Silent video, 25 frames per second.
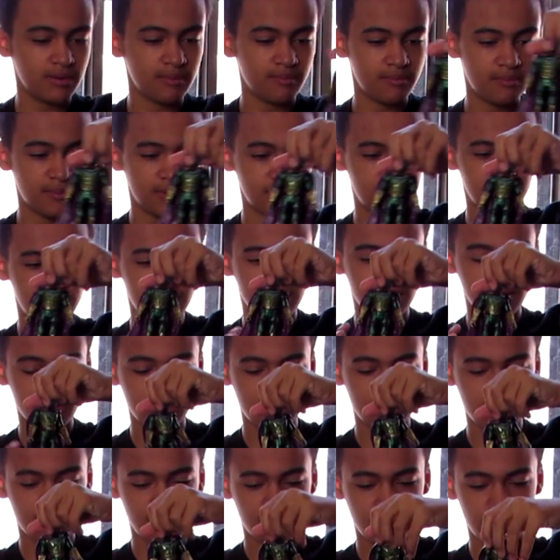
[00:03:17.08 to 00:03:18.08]

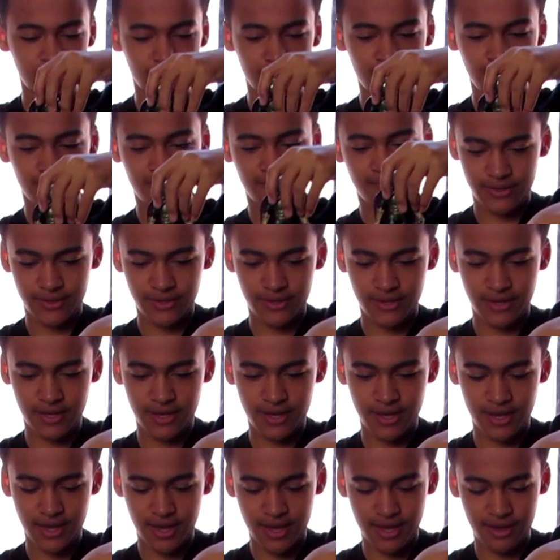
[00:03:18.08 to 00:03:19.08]
Mysterio, I
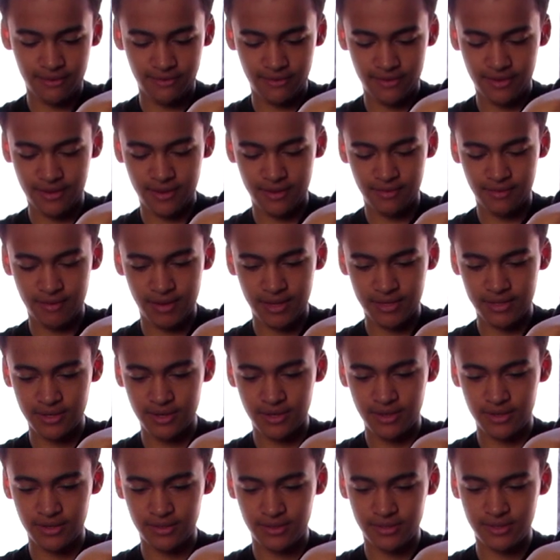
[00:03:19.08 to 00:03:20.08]
have him. As you
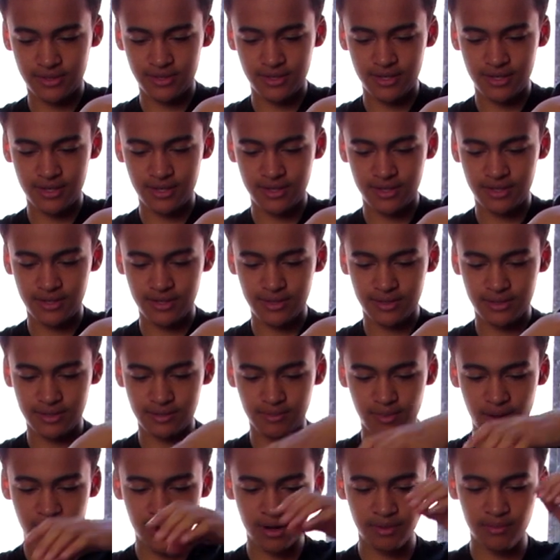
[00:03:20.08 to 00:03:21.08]
can see,
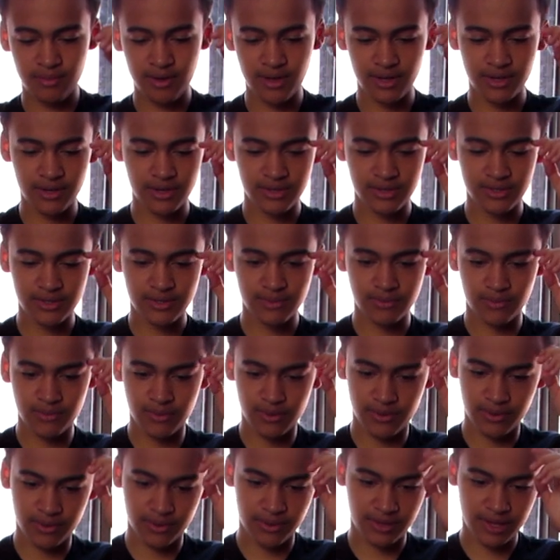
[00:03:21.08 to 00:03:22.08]
Spider-Man is
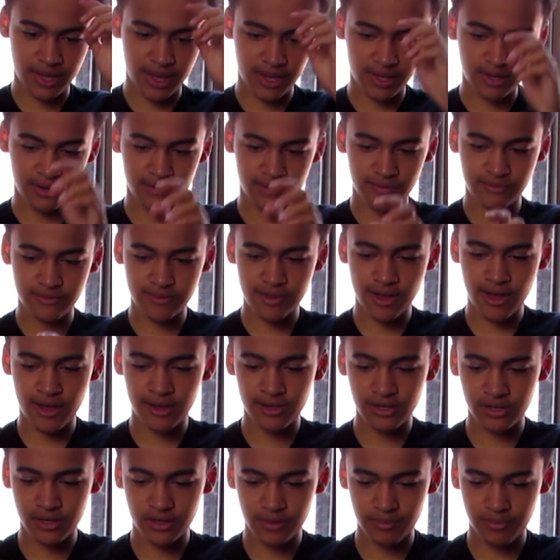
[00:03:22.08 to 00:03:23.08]
kind of
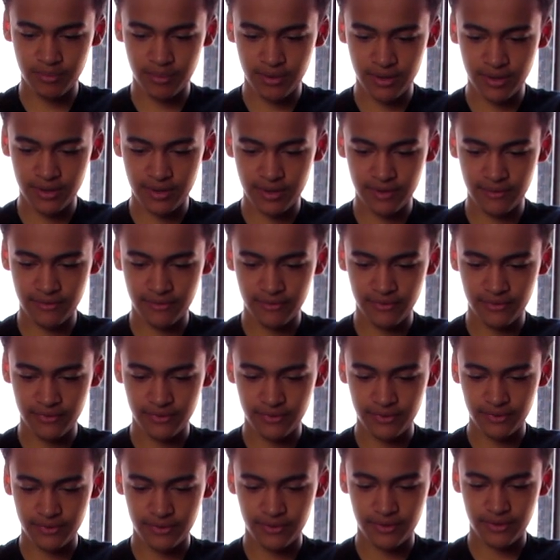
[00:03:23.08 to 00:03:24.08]
taller, but
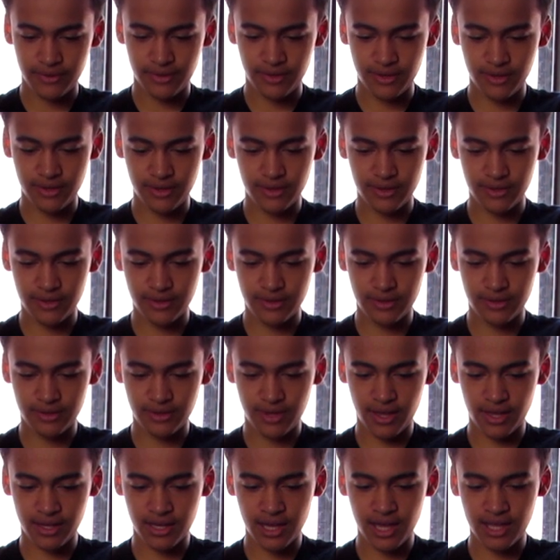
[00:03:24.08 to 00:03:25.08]

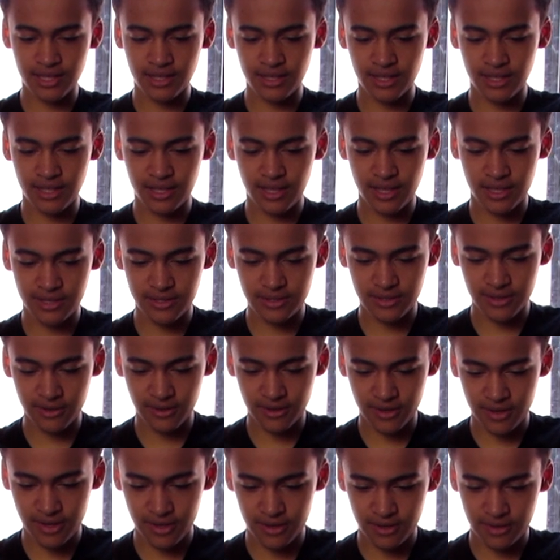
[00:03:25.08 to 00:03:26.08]
I think that's
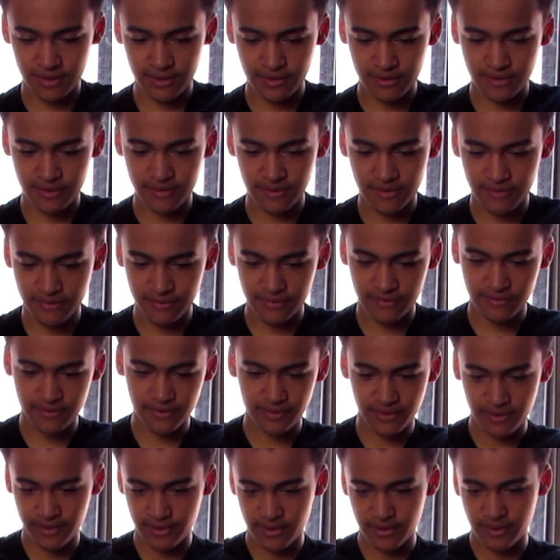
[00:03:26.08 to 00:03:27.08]
okay.
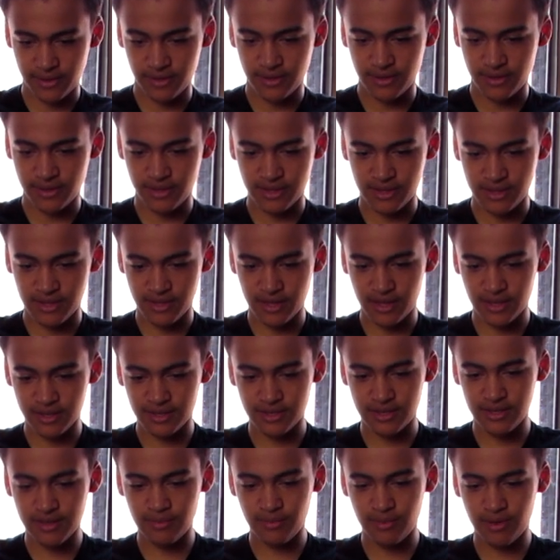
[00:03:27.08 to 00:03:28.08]

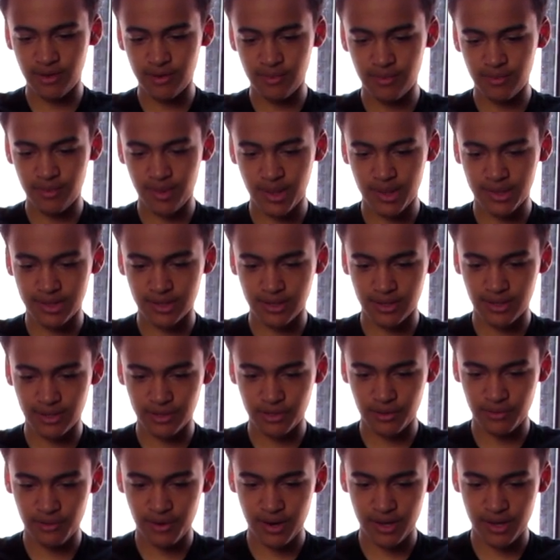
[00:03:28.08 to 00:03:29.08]
They're basically the right